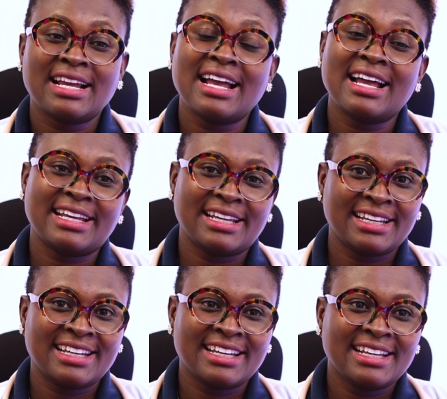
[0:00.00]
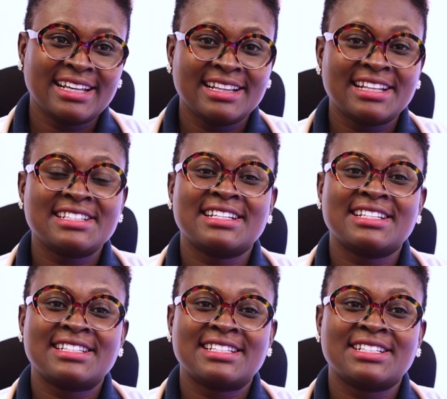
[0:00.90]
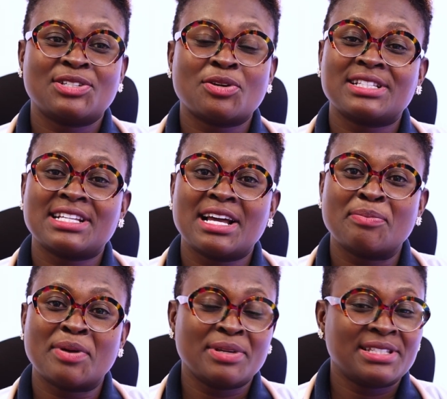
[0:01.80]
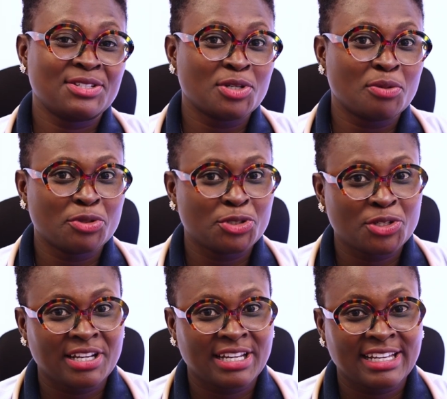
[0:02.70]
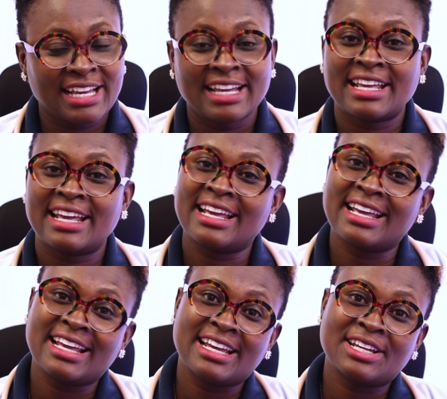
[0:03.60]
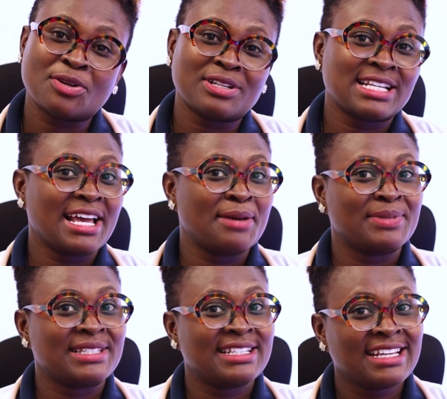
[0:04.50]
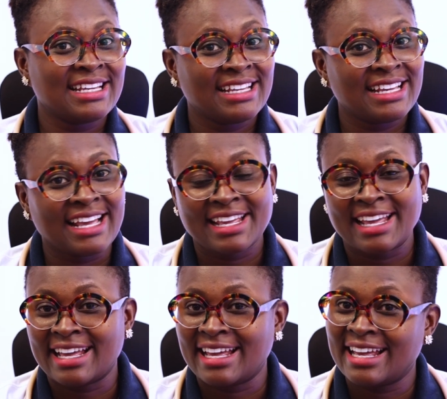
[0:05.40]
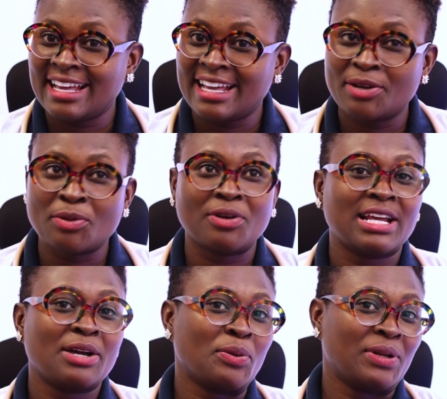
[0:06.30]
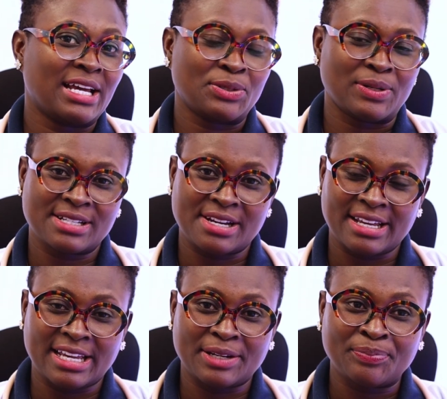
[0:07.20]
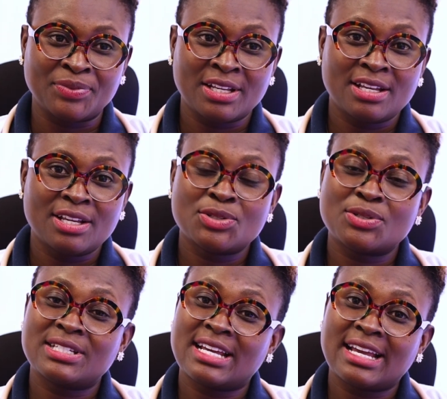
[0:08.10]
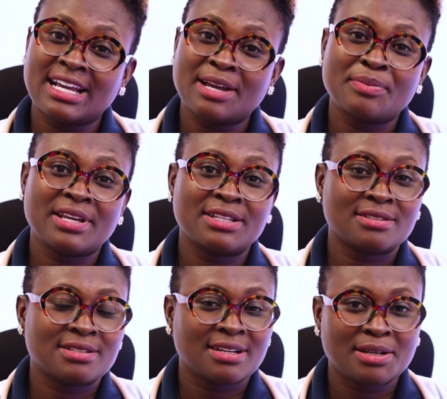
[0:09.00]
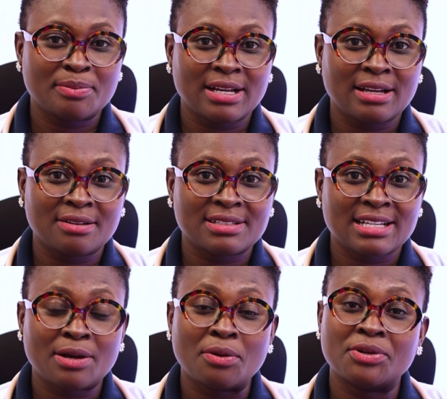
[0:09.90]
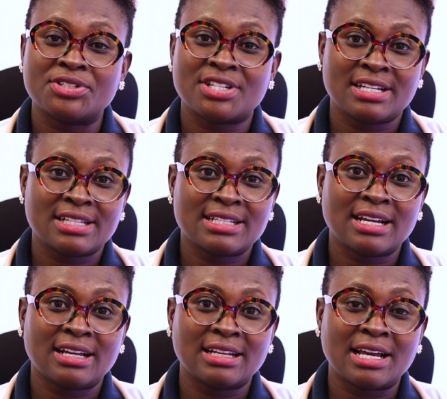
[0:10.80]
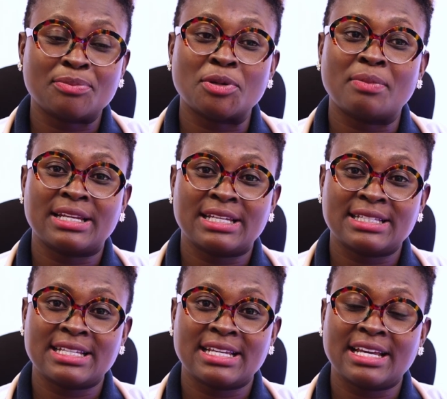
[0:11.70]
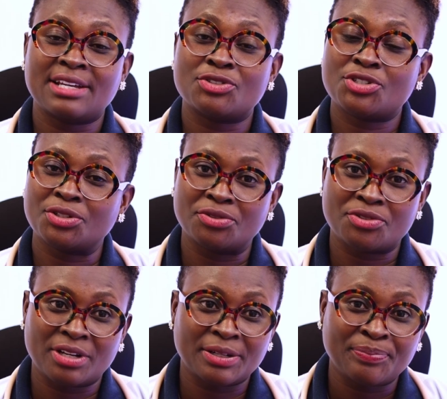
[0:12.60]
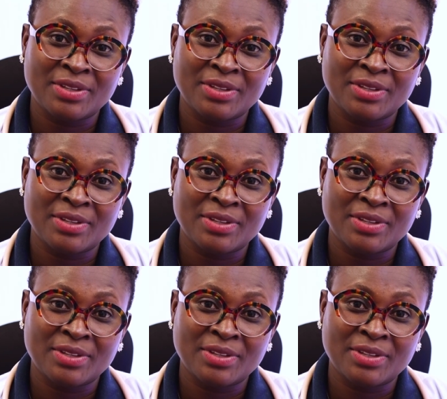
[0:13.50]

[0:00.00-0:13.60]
Hi, this is Dr. Maame Botchway, aka Dr. MT, aka Nkola Doctor again. Today, I'm here to talk about a congenital abnormality in children.